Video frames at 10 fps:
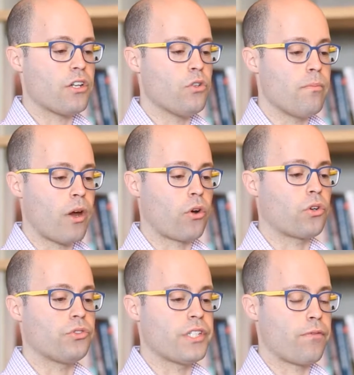
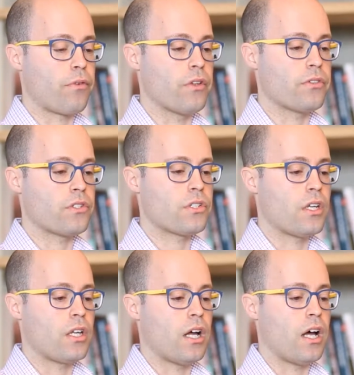numerical difference
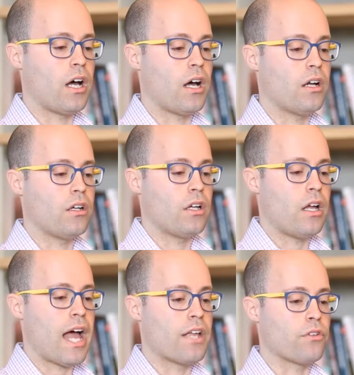
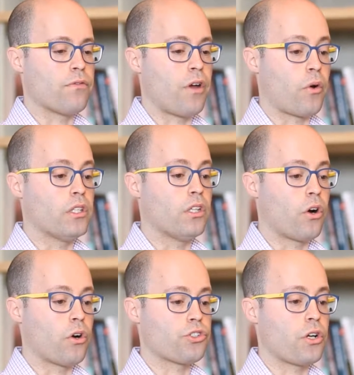has a very
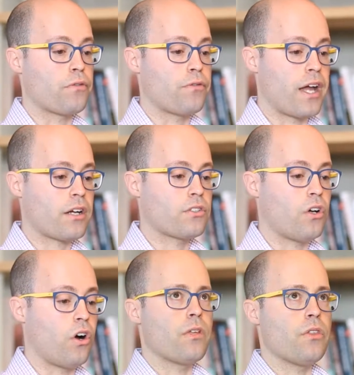large effect.
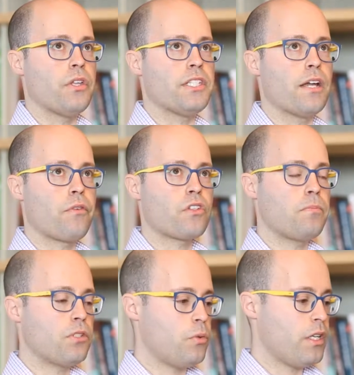The difference
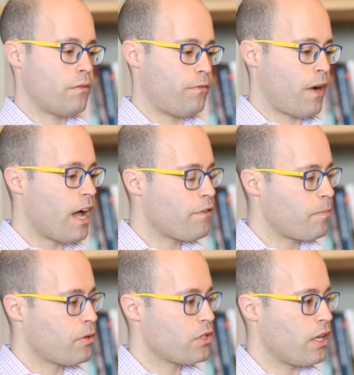between
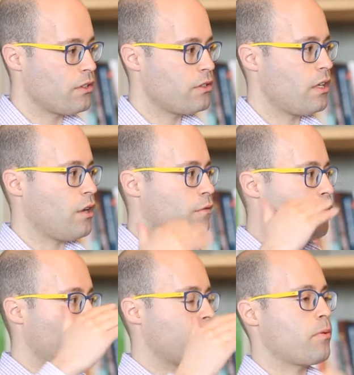5% and
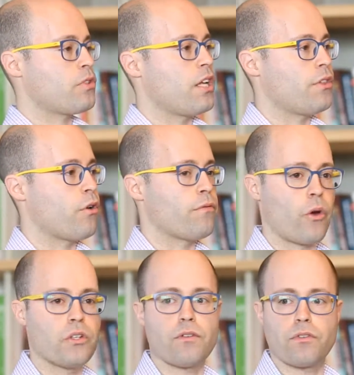40%, there are
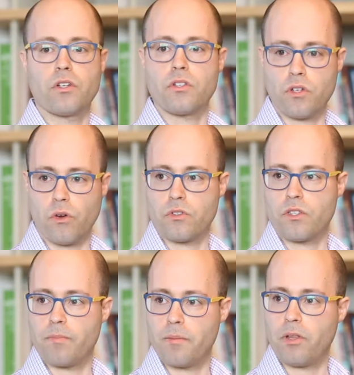very different concerns
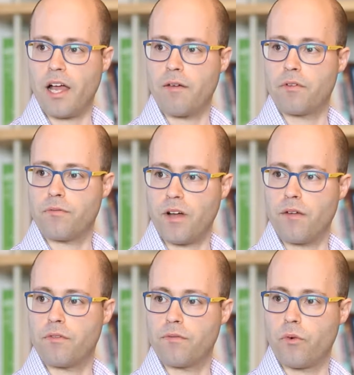that people have at
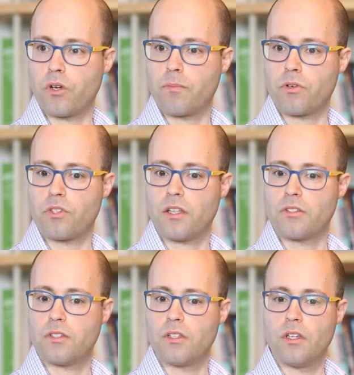5 and 40%,
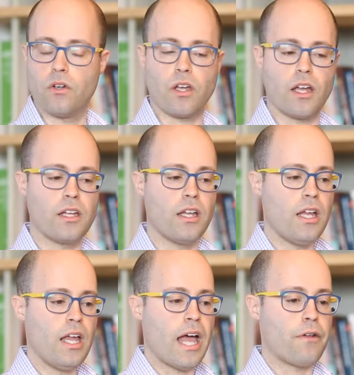okay?
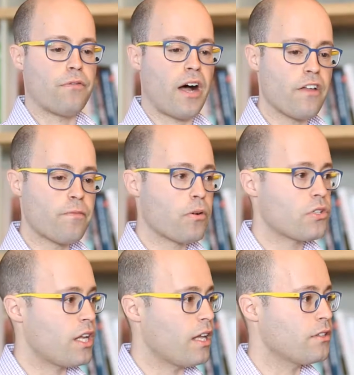At
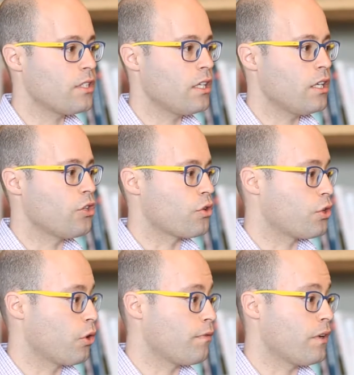5%, you're
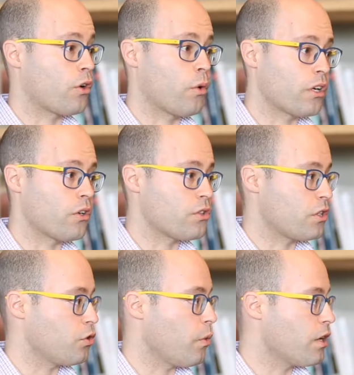sort of in a critical
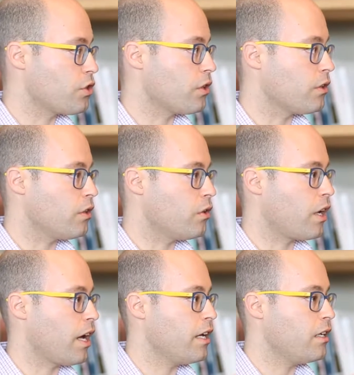situation,
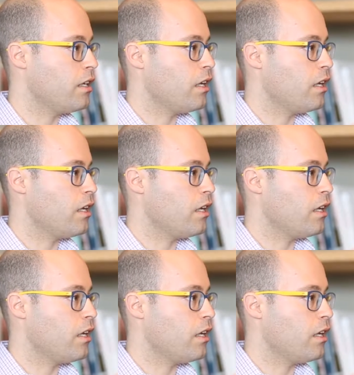okay?